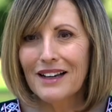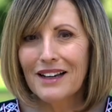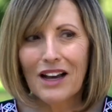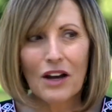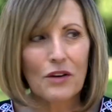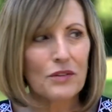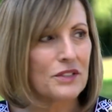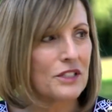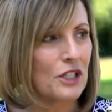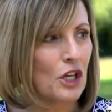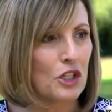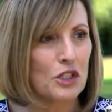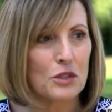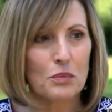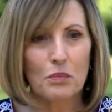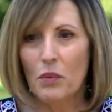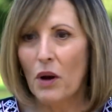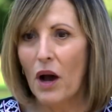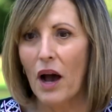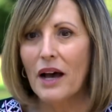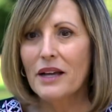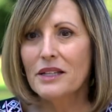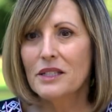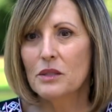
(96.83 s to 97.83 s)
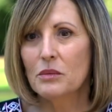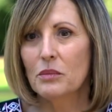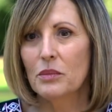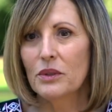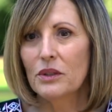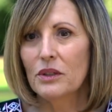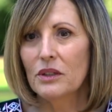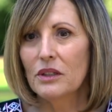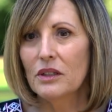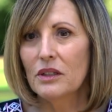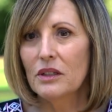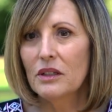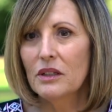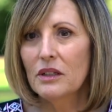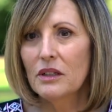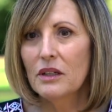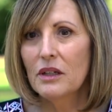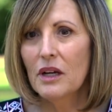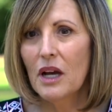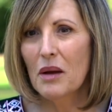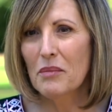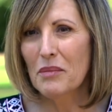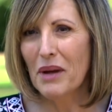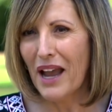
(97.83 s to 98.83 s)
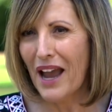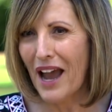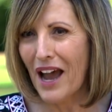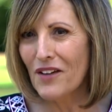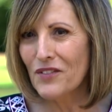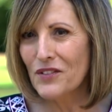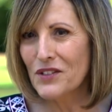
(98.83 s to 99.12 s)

How is that possible? I'm a half